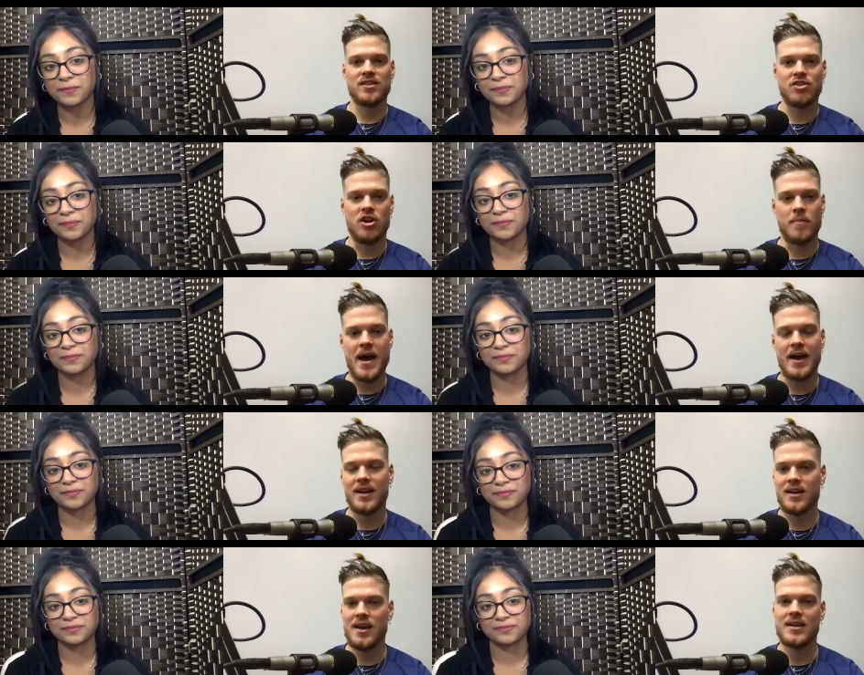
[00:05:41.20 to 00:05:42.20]
Speaker 1: to talk
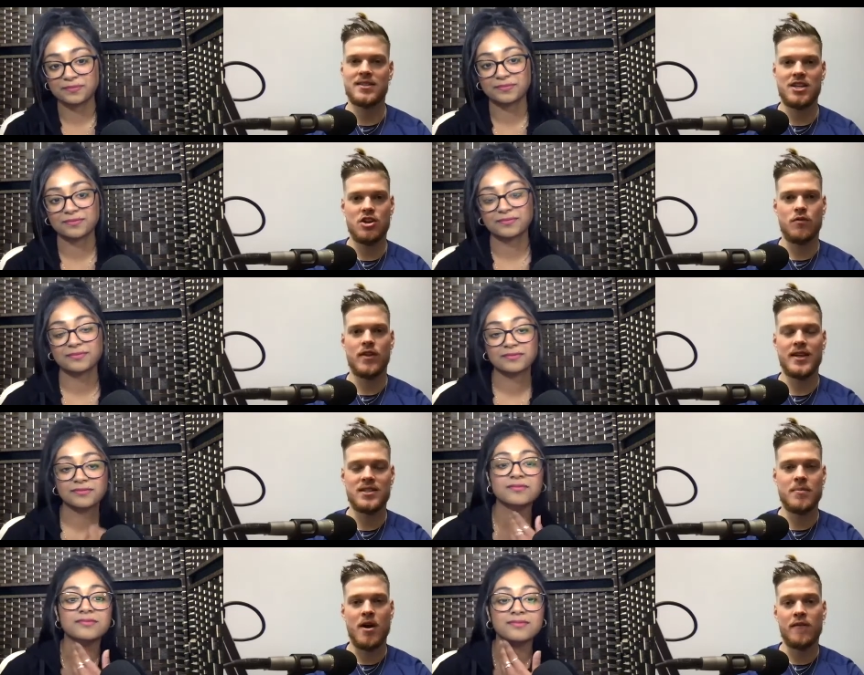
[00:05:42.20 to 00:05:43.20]
back and as it you know
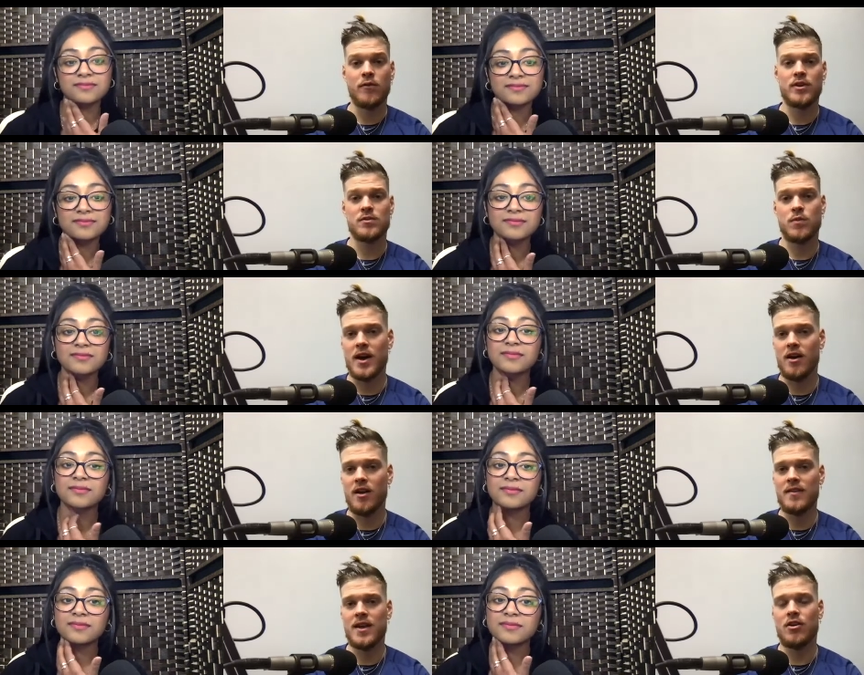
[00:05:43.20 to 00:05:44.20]
relates to powerful one as
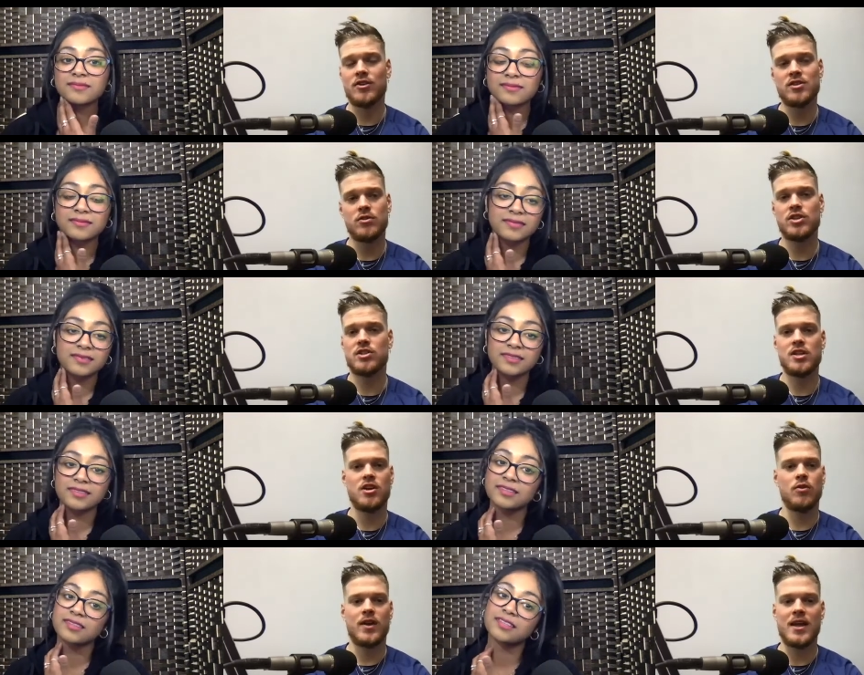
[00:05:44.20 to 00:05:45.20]
well and then also just
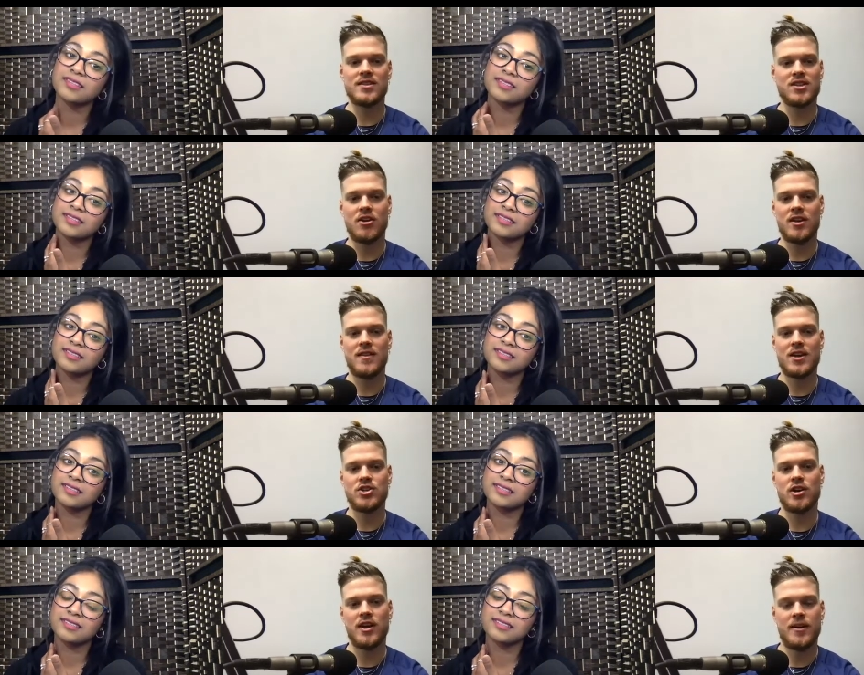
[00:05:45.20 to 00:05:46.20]
you know getting started in
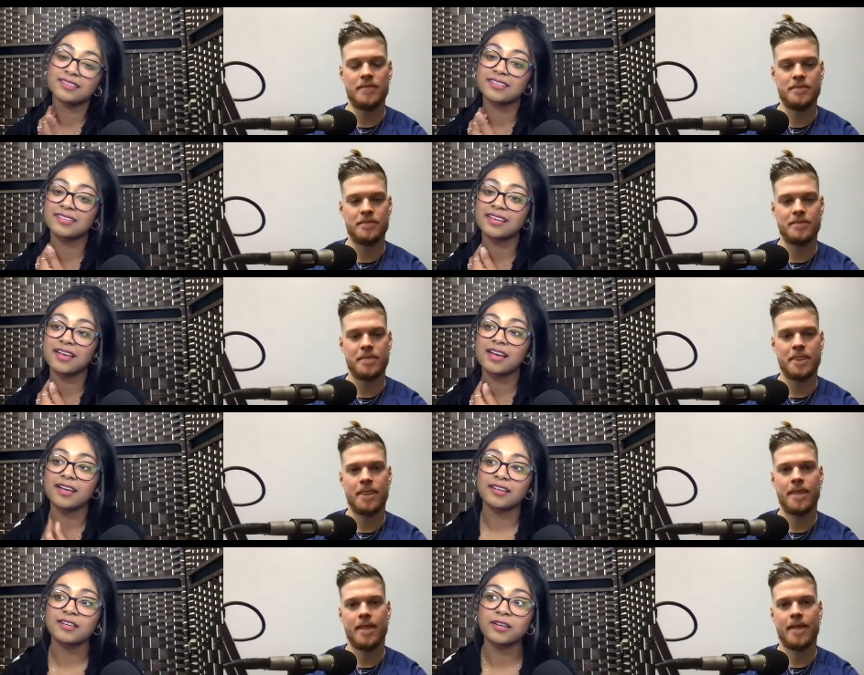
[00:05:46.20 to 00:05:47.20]
that journey
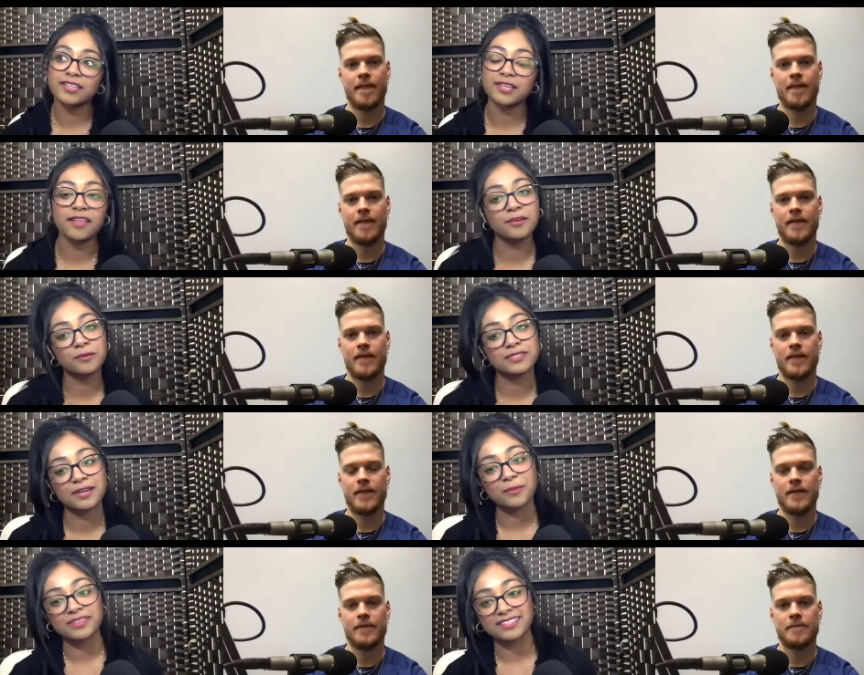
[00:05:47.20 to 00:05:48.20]
Speaker 2: okay so i think we'll
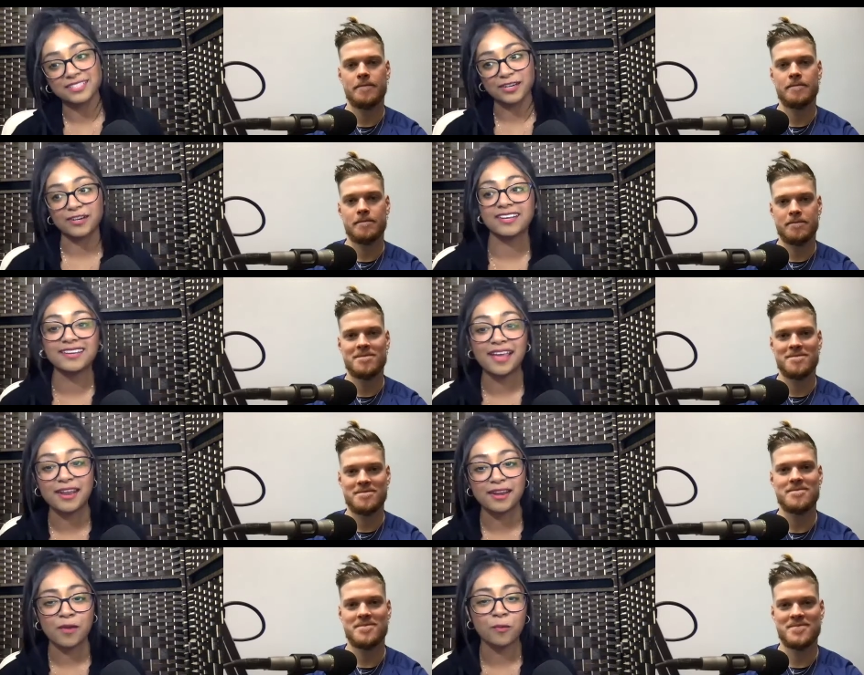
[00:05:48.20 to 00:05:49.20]
start with the journey
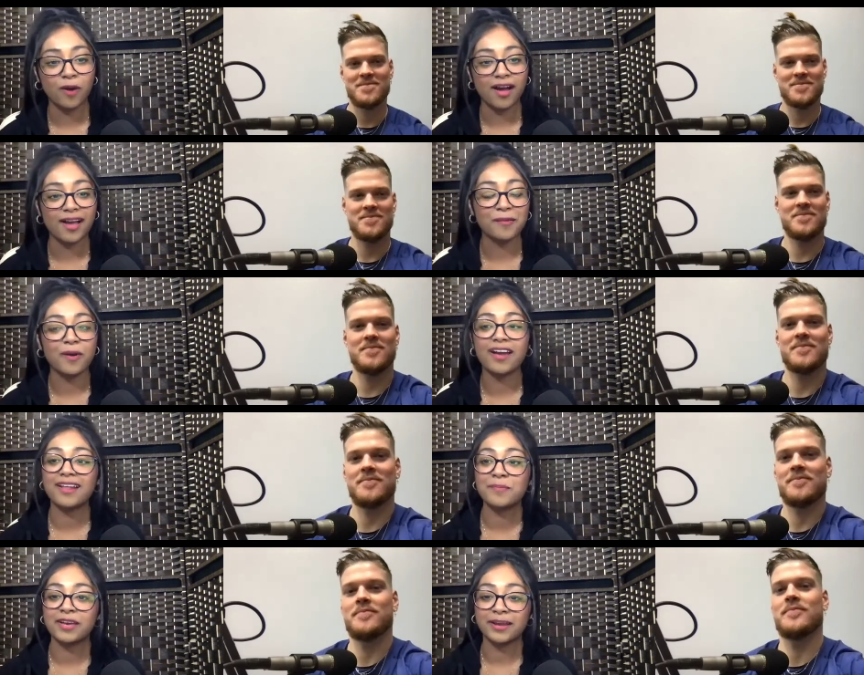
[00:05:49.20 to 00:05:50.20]
and and why why
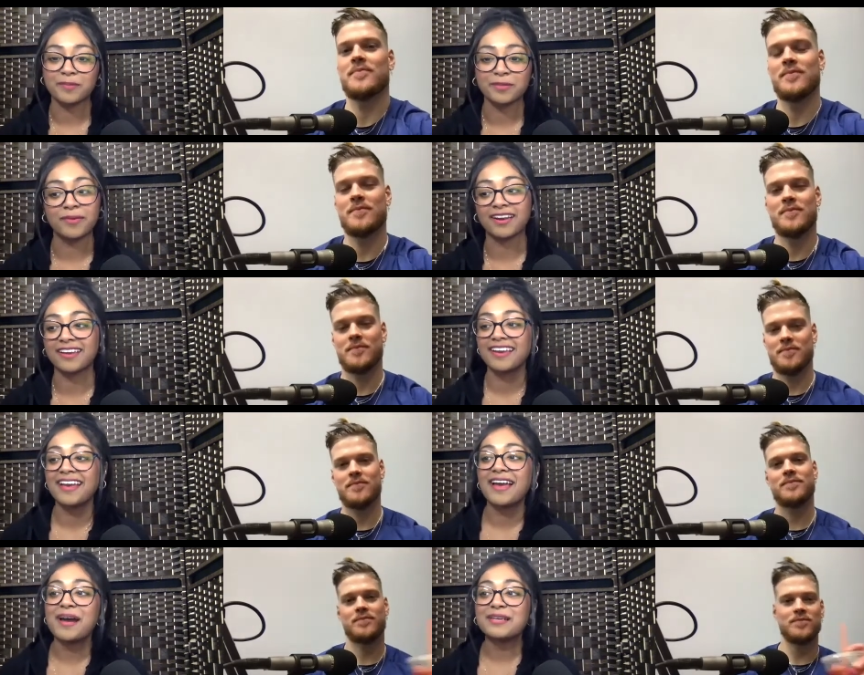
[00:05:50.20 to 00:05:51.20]
did i pick up the mic
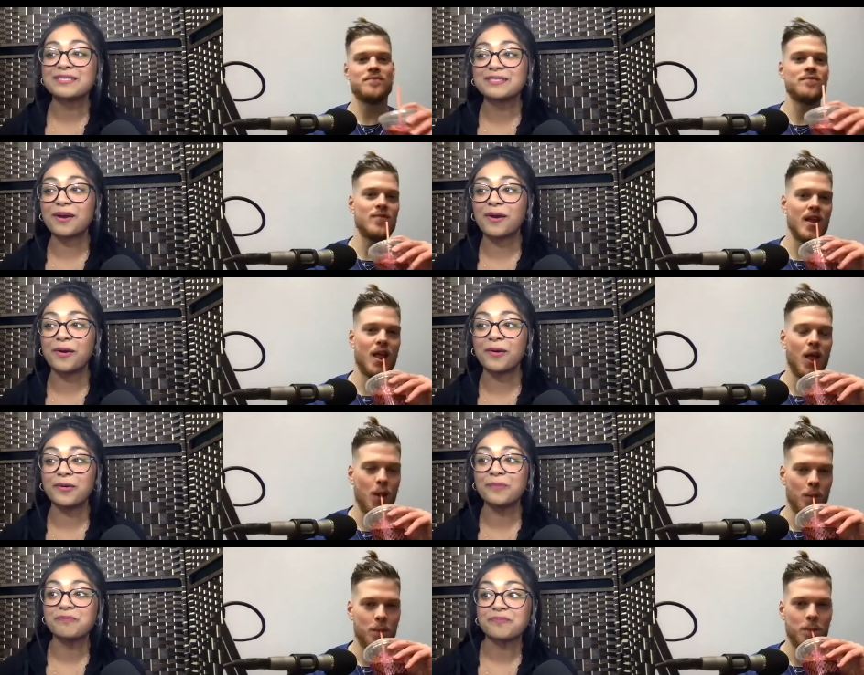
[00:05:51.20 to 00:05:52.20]

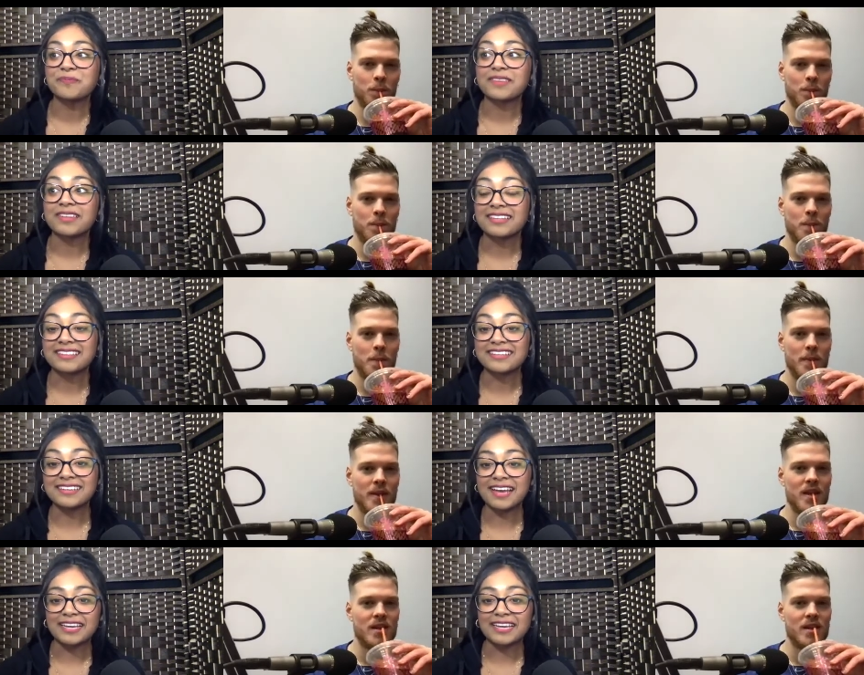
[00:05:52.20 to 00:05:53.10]
so the i